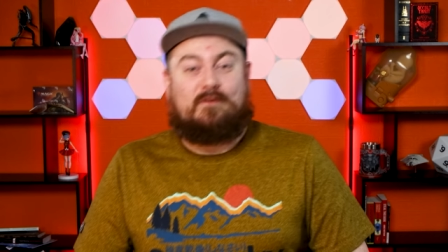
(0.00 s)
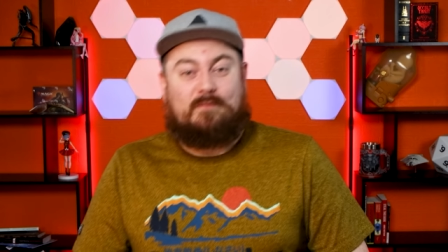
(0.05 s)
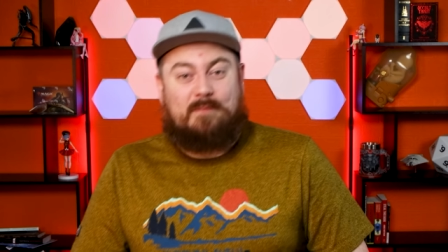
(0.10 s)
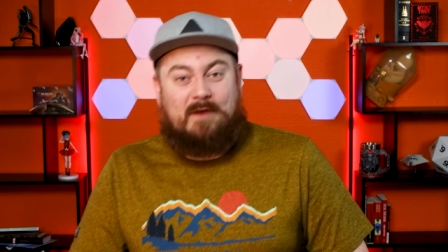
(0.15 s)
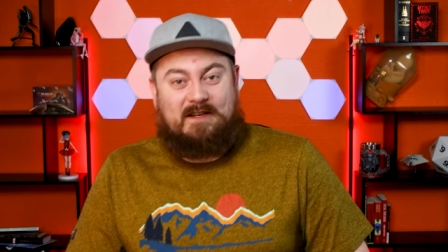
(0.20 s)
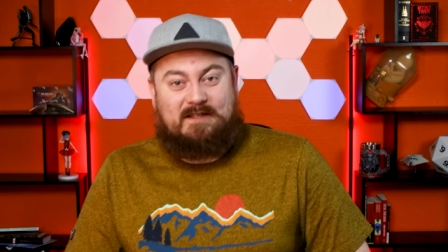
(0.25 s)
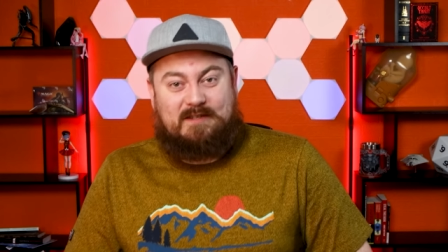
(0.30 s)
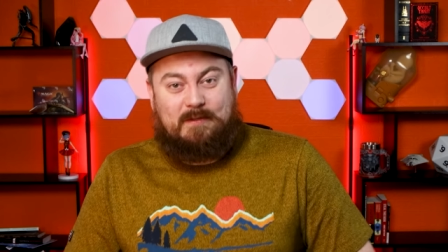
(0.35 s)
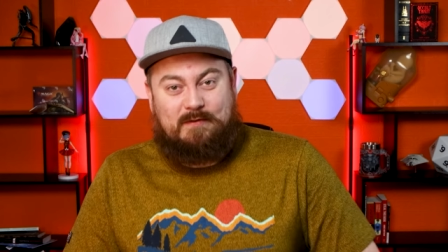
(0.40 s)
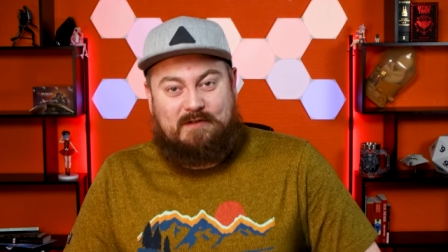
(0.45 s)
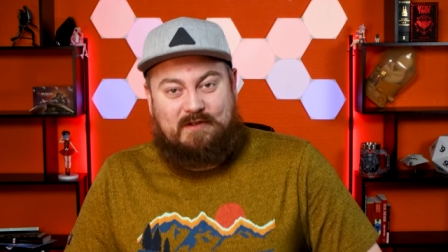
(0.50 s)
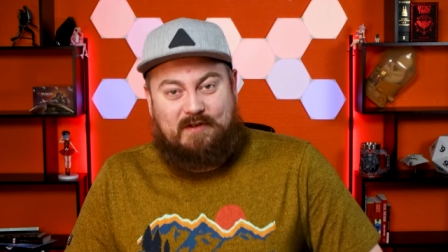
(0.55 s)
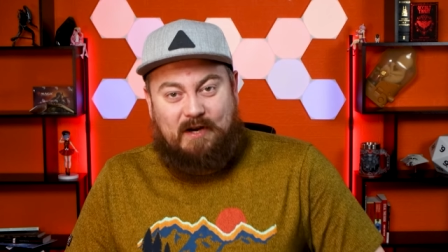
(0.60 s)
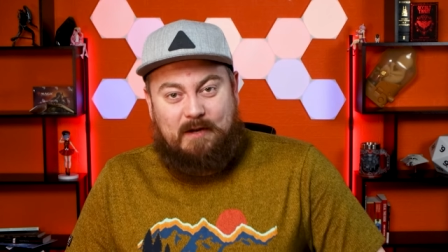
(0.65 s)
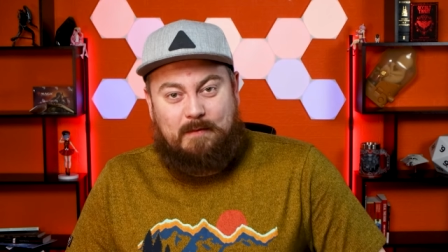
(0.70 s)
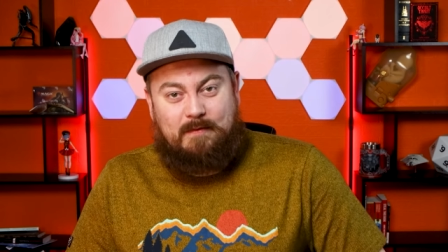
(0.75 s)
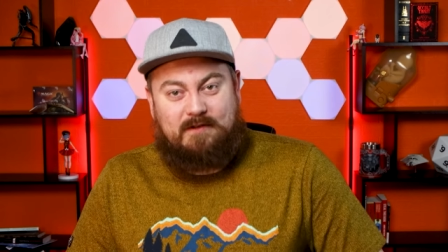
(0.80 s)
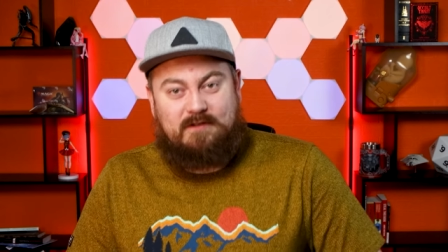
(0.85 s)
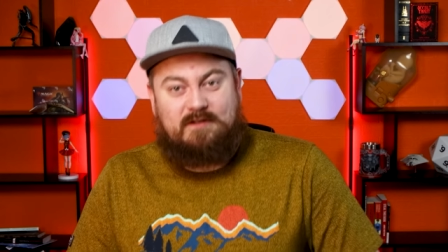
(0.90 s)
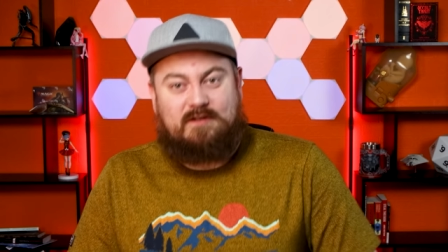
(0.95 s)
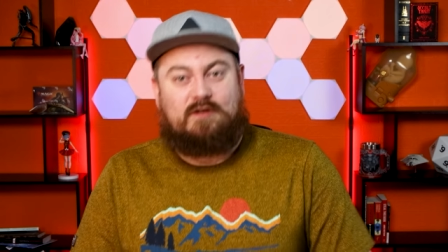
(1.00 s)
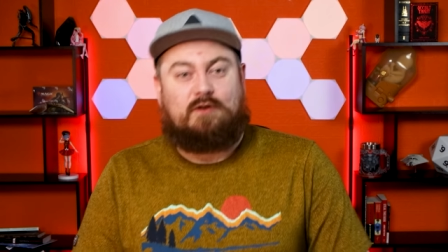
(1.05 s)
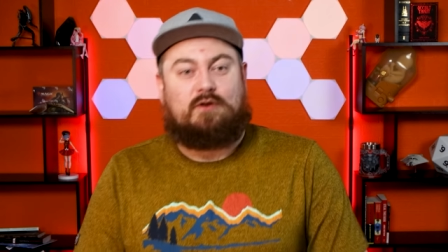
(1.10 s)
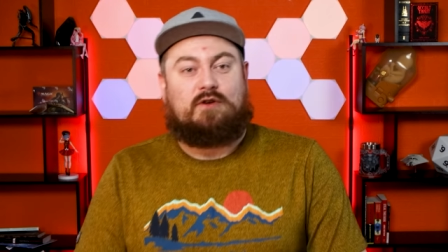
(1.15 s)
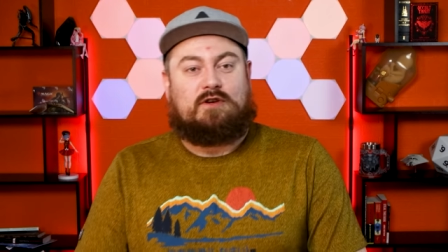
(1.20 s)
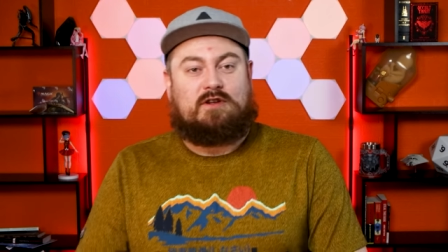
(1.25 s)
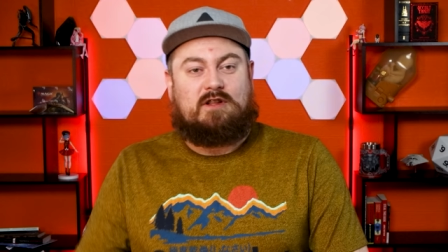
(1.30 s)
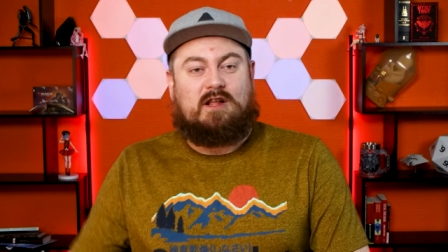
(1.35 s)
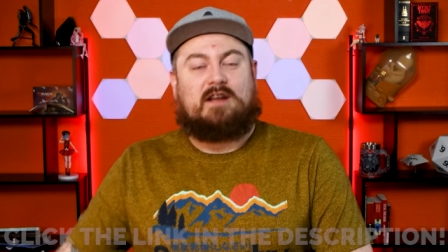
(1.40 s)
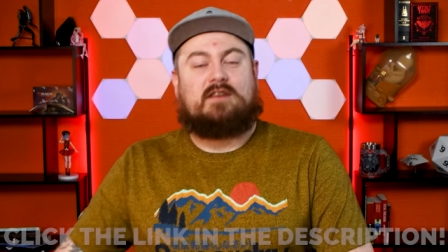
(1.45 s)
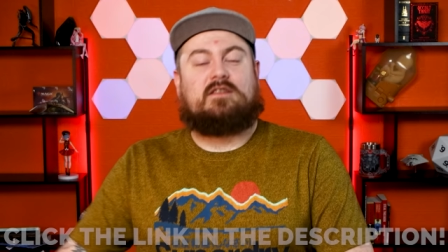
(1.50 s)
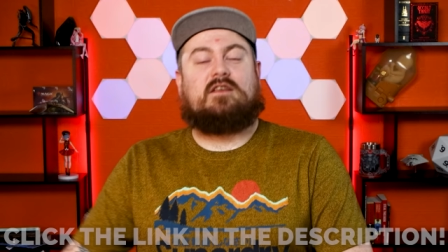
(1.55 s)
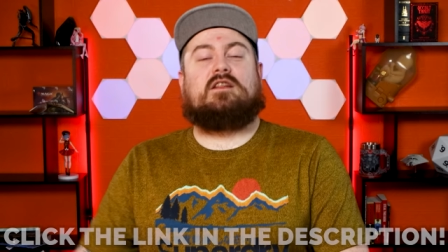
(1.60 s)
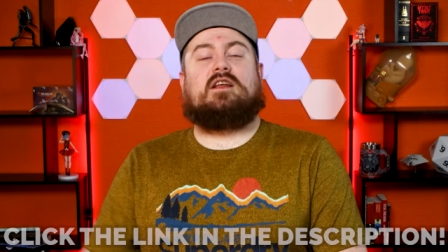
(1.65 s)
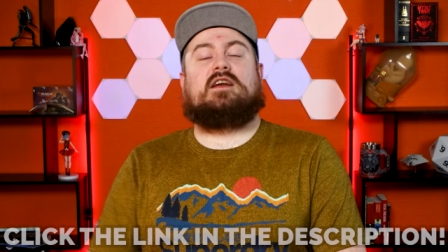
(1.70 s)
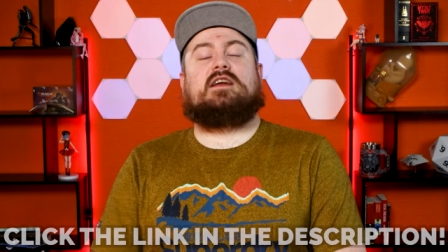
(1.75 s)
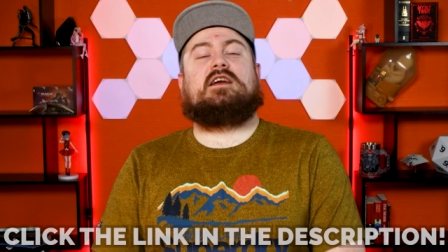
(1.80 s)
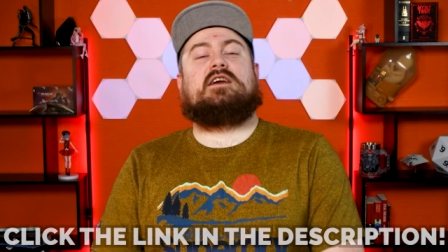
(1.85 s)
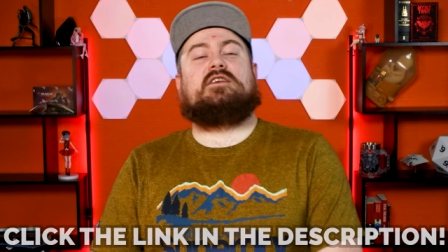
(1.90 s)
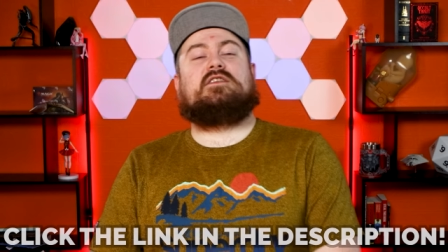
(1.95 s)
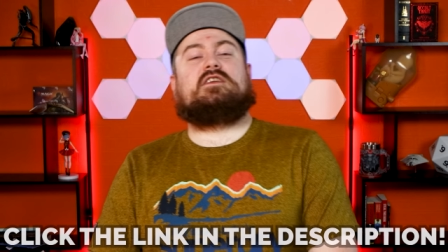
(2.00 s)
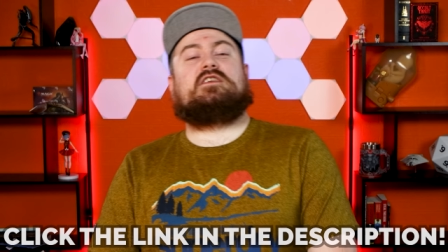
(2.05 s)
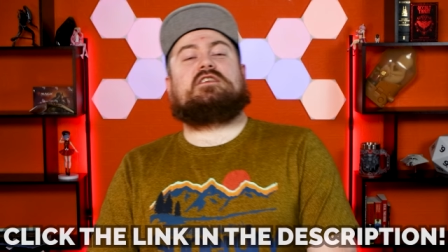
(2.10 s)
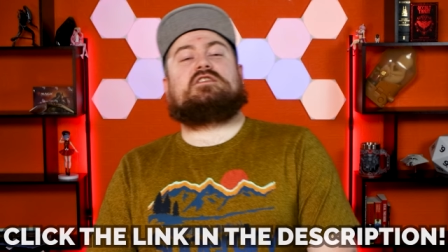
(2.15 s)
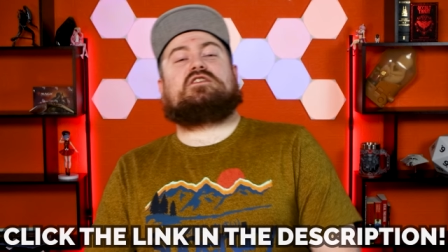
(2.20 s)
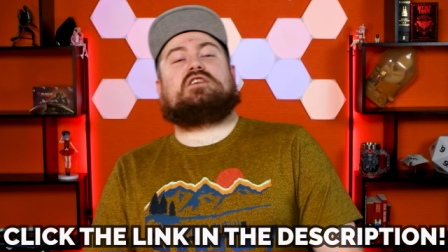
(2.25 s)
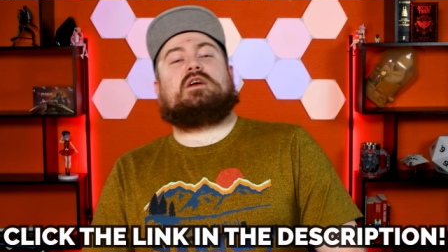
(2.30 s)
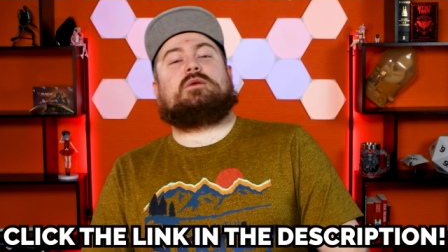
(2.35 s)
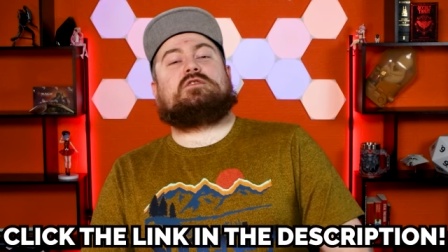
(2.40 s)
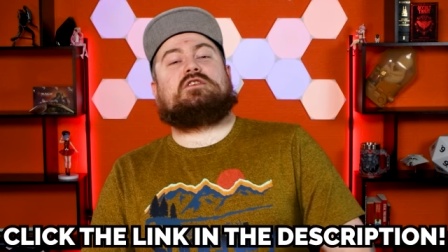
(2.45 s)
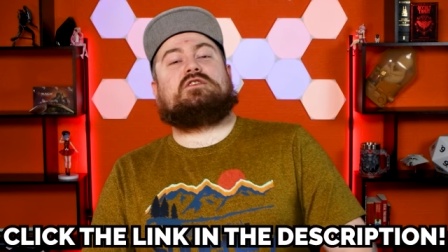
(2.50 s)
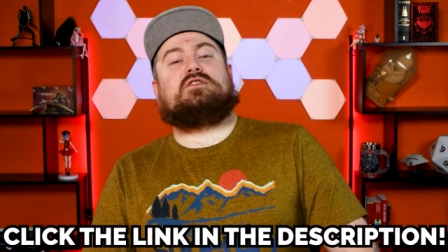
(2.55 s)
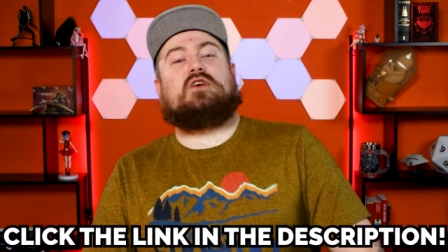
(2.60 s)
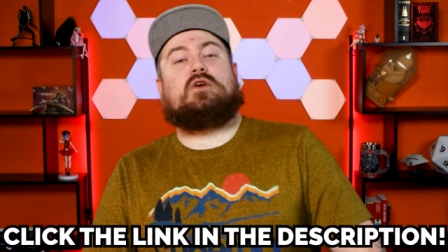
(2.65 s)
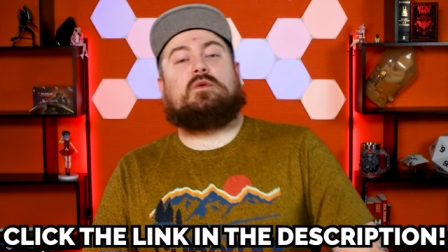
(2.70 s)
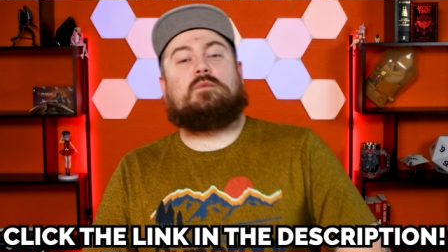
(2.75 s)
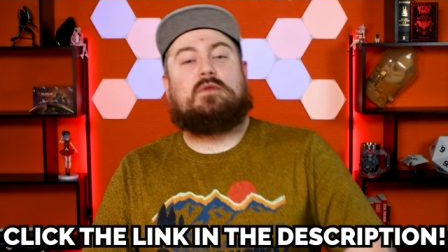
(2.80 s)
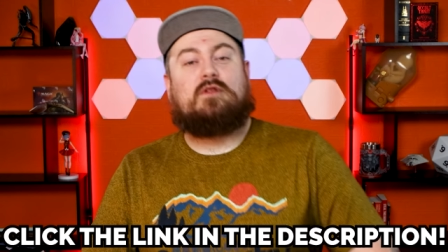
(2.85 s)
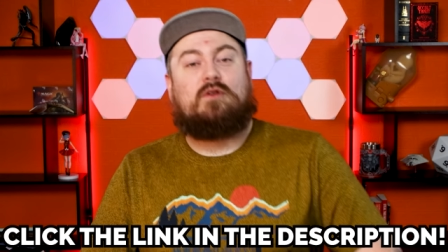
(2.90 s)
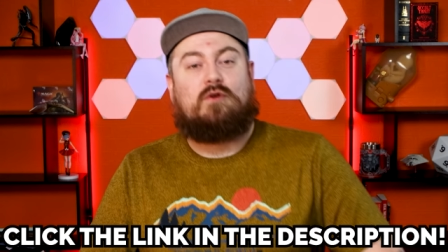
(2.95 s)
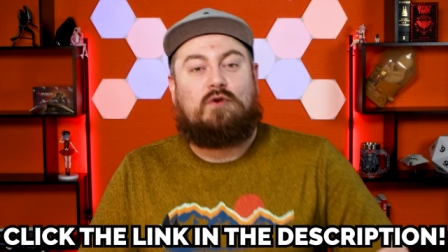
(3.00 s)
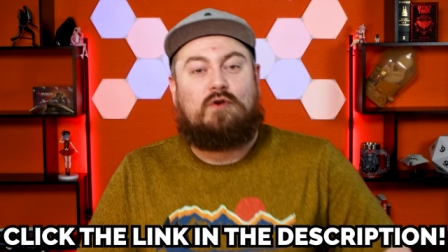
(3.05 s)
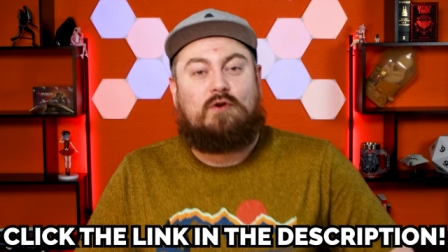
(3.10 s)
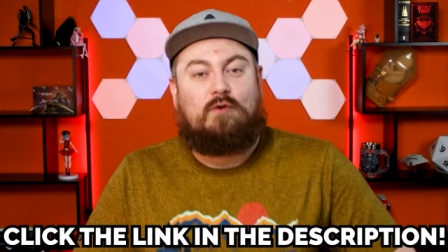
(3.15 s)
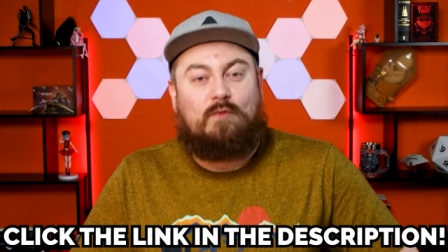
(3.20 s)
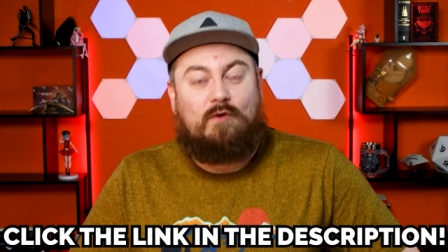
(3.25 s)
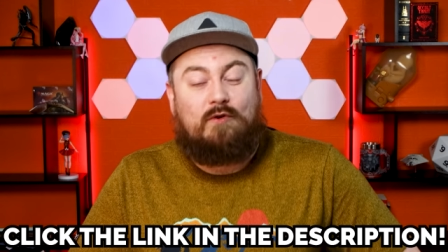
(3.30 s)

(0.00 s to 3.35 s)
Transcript: of my subscribers to click the link in the description down below